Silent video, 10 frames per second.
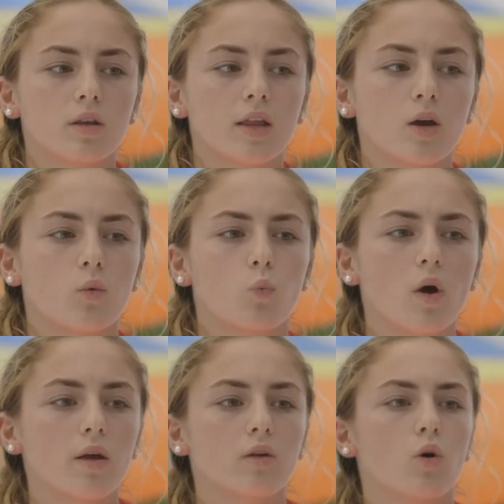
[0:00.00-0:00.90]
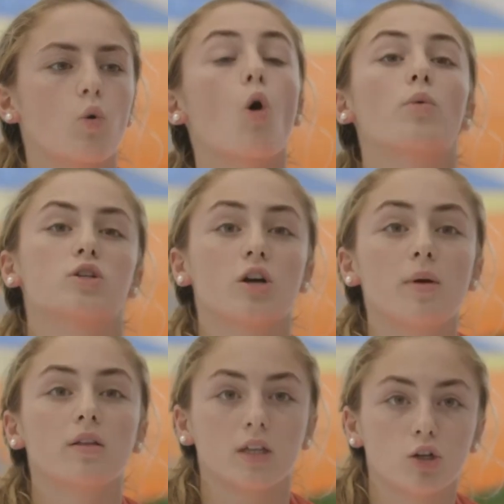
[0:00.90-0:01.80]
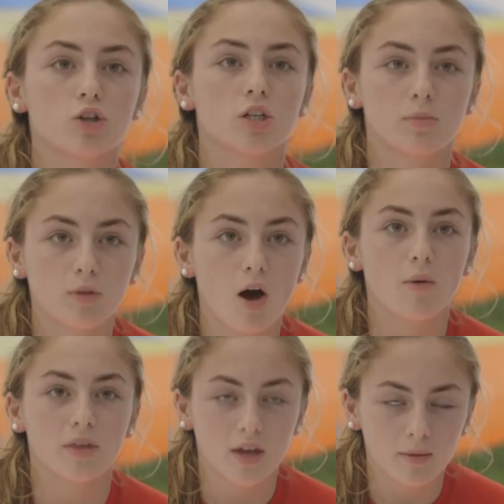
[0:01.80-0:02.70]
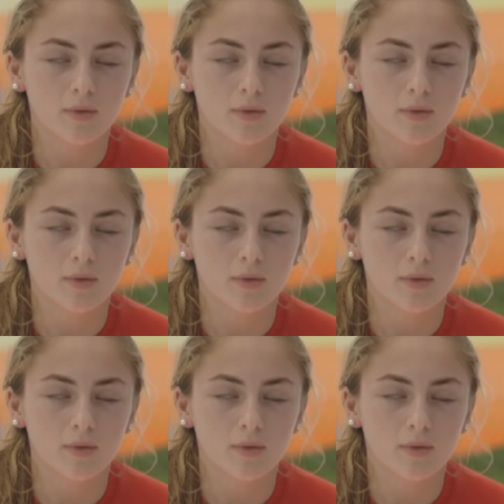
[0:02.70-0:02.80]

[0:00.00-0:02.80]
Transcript: like, we talk about leadership a lot with him.